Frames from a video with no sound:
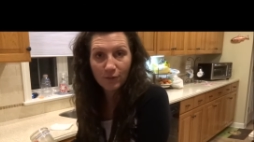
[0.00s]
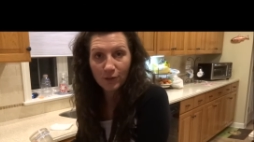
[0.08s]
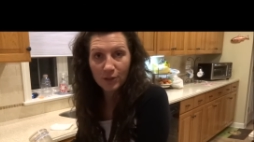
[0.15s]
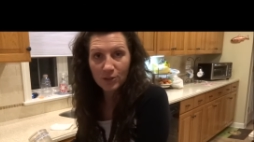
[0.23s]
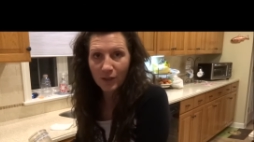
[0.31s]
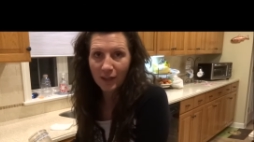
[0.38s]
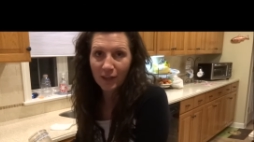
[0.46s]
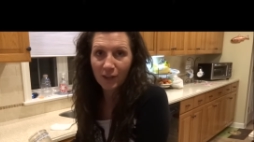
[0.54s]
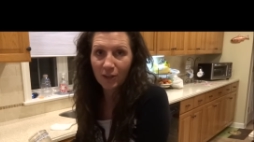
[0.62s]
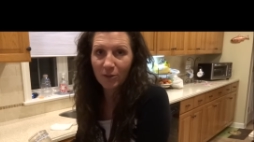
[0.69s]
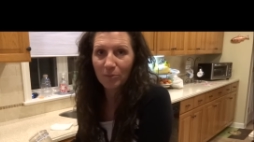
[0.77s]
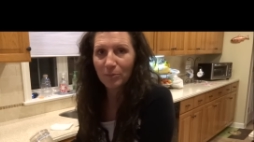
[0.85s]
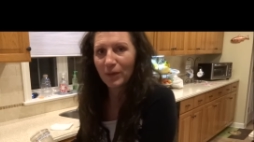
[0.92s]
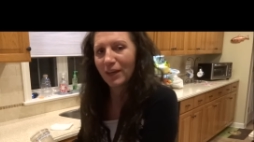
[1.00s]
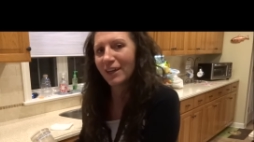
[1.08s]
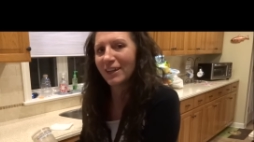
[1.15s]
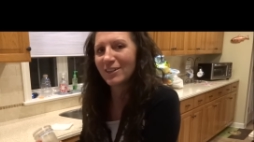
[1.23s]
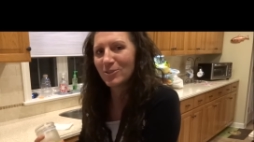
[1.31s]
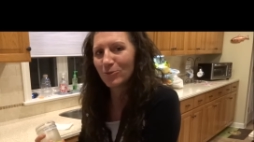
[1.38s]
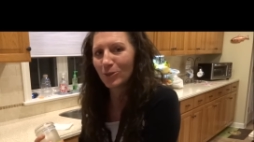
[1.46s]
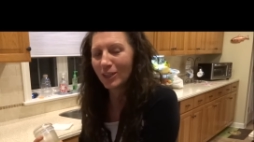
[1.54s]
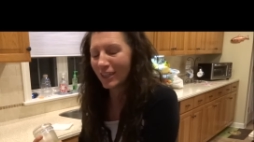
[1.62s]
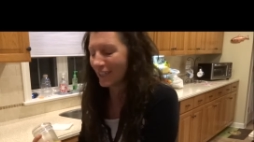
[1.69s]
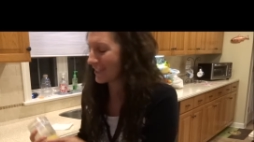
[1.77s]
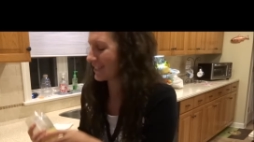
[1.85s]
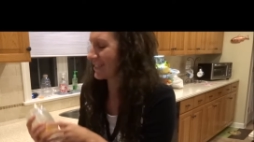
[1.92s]
for the trail, but it
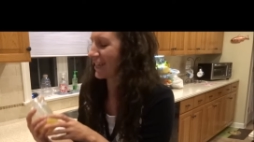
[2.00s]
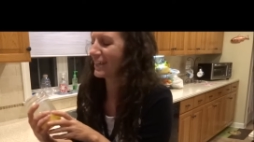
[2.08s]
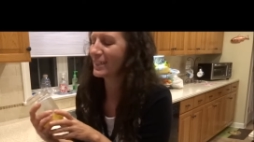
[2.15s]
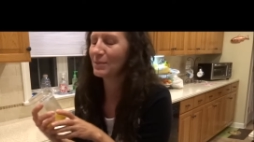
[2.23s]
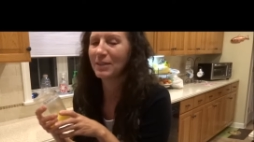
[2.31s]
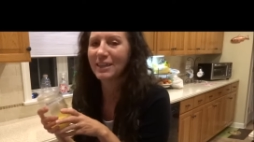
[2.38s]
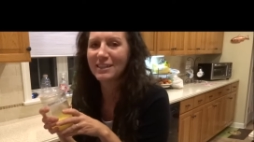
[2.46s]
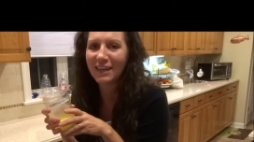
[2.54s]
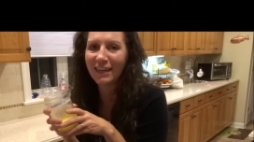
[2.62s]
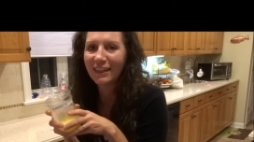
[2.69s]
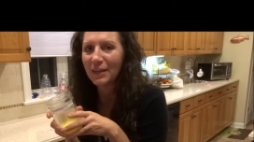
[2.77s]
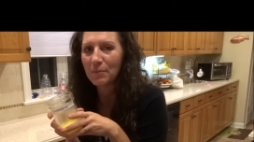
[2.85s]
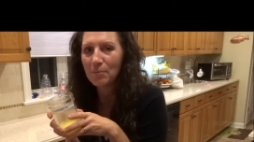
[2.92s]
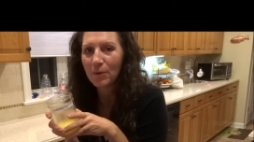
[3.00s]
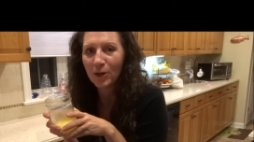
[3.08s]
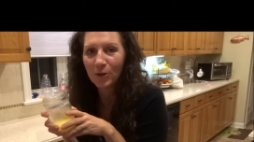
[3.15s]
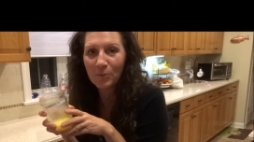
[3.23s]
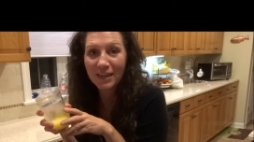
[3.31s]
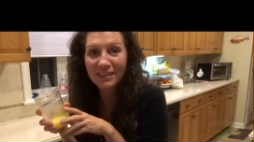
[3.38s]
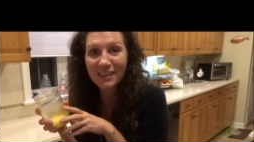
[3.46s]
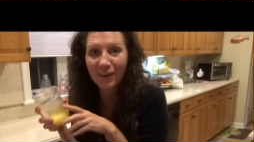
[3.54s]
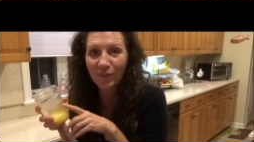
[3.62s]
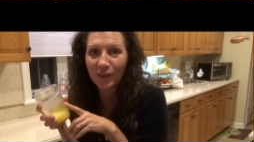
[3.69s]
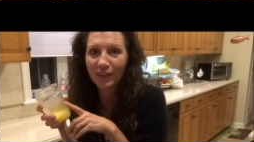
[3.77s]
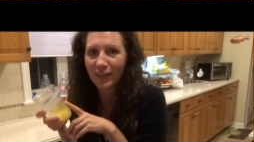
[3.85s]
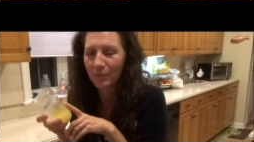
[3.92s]
really is nice because I think butter makes
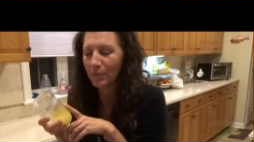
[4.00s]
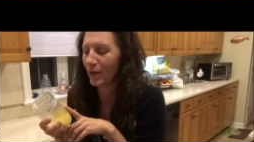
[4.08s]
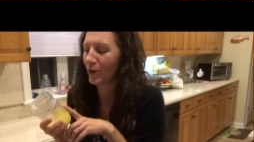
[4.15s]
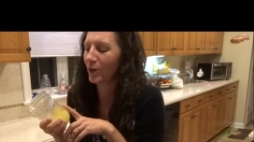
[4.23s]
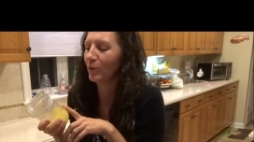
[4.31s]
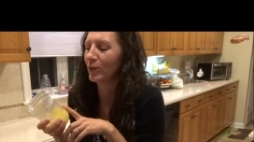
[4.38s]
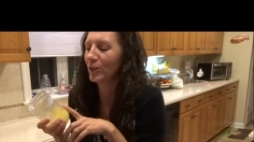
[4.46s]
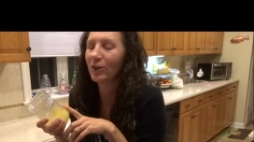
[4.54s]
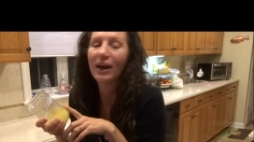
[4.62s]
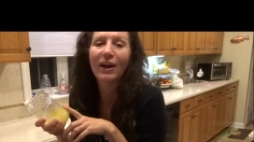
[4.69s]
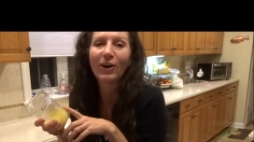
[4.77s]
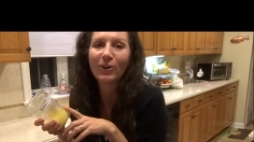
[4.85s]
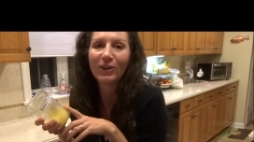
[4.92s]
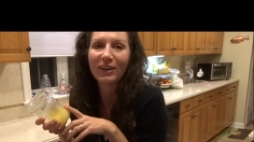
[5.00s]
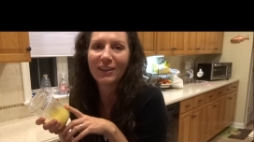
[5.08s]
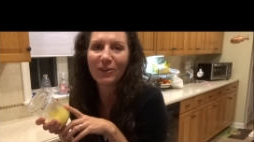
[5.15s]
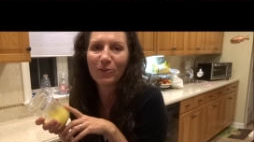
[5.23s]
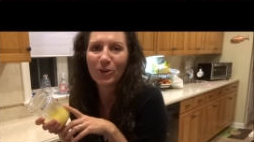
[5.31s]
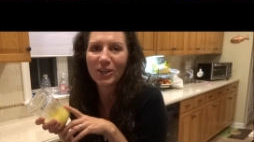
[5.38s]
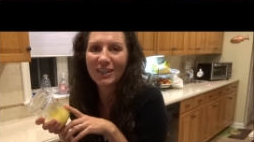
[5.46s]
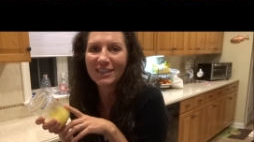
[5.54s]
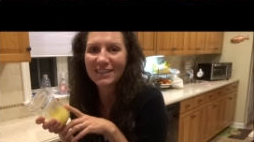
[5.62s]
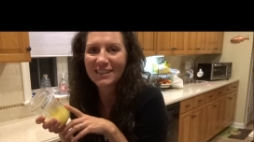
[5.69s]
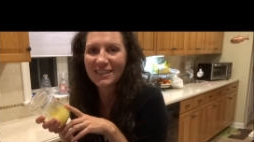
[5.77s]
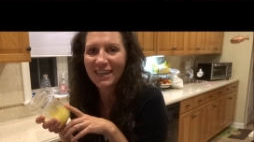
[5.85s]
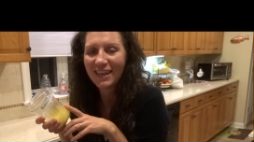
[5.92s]
everything better when you're out in the
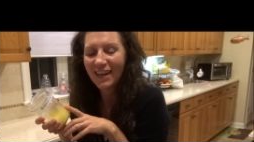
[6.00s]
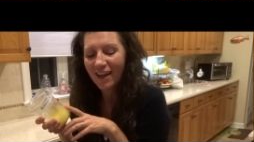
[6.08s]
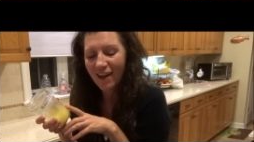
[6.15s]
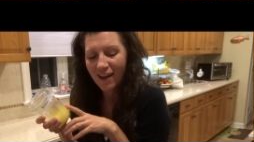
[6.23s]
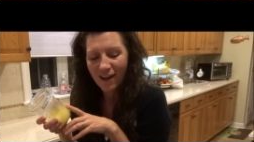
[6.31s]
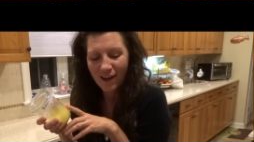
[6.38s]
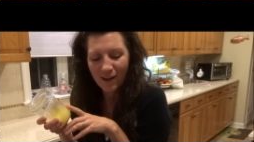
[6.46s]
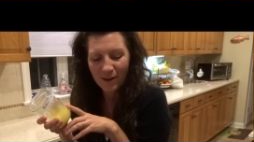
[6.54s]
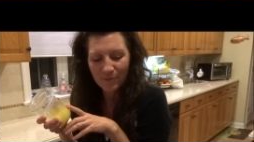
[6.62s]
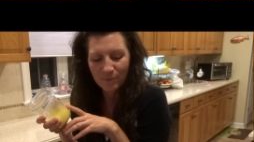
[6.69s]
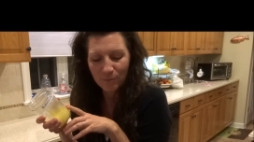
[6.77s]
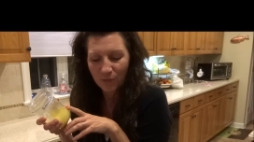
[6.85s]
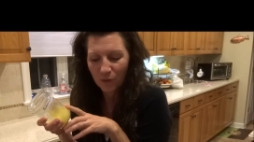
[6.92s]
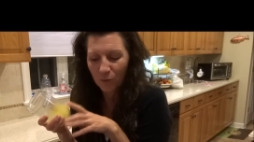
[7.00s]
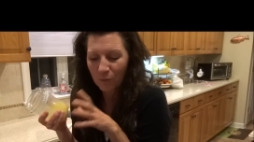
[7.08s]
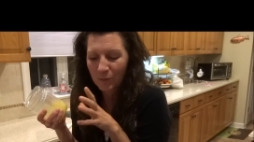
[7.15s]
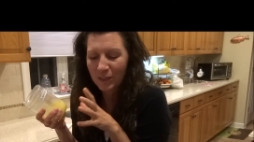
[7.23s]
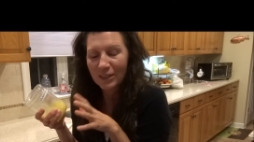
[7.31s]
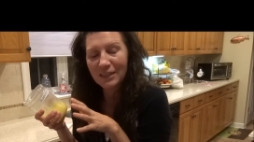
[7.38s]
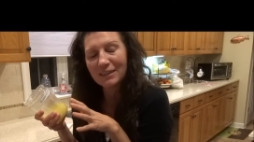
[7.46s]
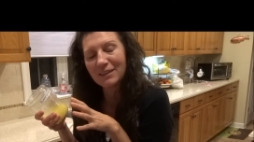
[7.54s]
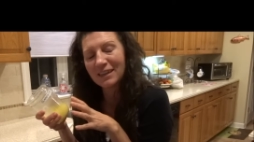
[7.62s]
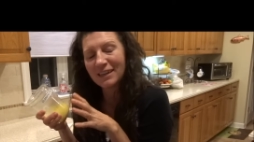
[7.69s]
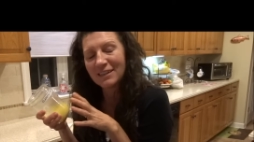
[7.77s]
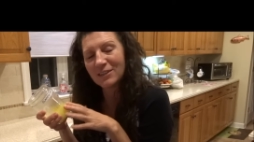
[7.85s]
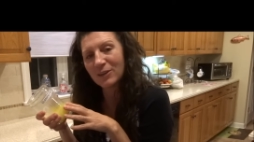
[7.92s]
woods. Um, we're going to
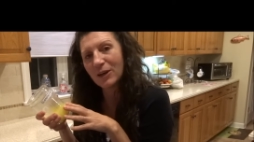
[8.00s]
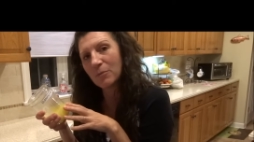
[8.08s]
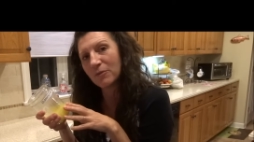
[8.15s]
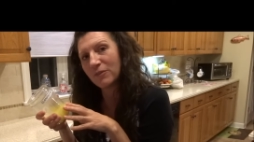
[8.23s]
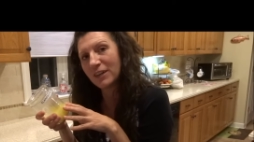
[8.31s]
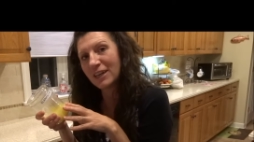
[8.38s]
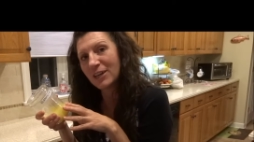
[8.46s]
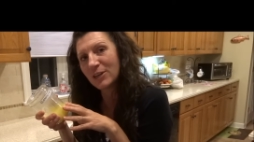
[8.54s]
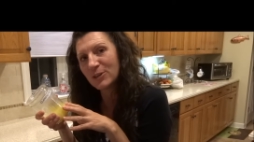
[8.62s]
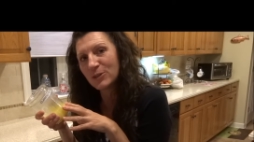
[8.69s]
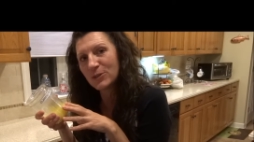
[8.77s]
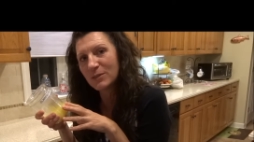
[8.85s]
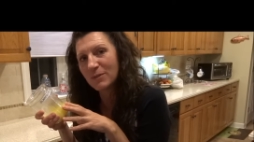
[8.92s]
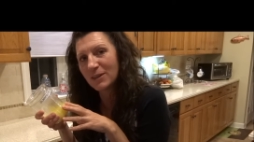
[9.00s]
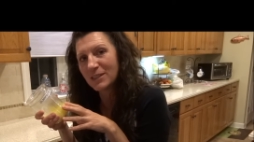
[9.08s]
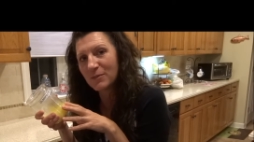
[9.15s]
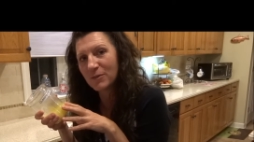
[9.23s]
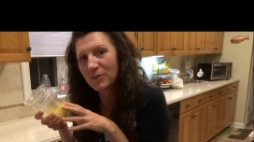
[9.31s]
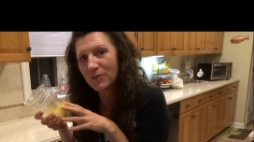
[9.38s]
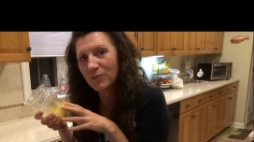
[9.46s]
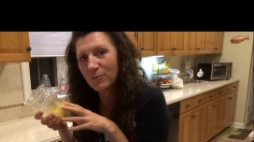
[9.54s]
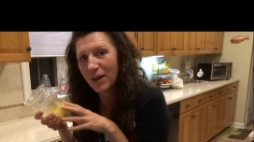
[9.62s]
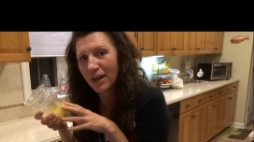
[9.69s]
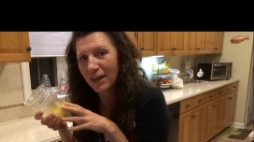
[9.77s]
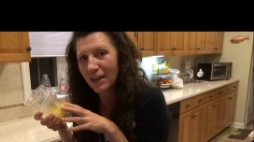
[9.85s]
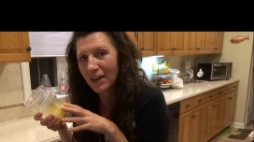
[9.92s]
get into a couple videos about some of
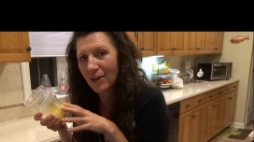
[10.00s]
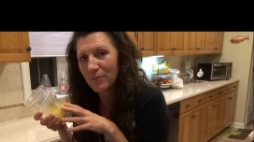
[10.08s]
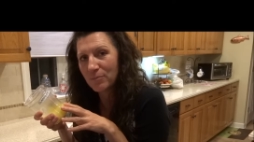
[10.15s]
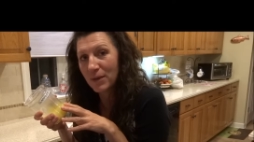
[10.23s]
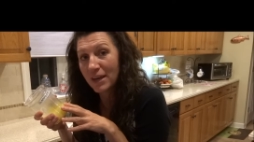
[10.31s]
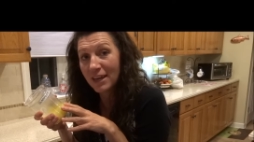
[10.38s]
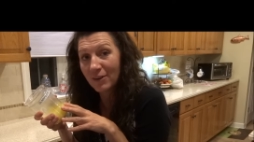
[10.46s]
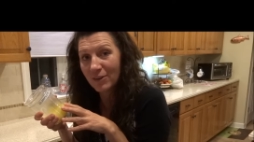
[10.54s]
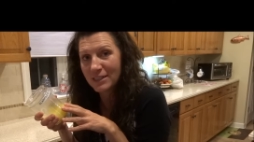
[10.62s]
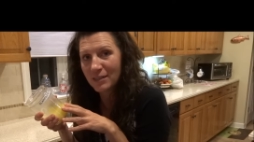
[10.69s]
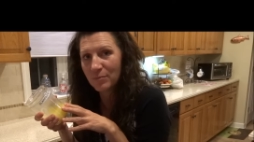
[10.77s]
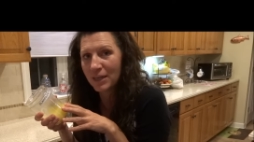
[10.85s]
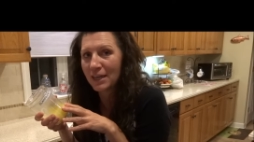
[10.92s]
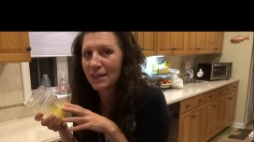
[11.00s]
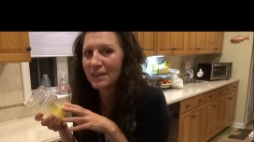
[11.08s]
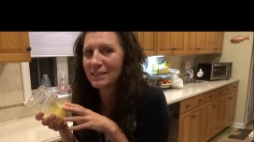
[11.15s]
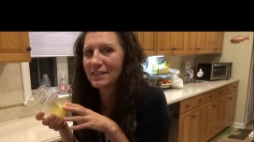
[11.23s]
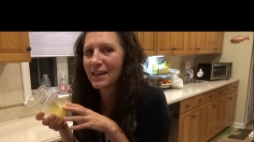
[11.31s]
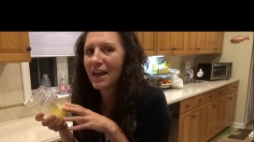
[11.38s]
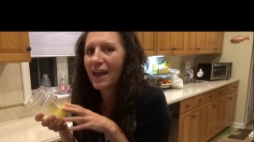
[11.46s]
my um, baking recipes,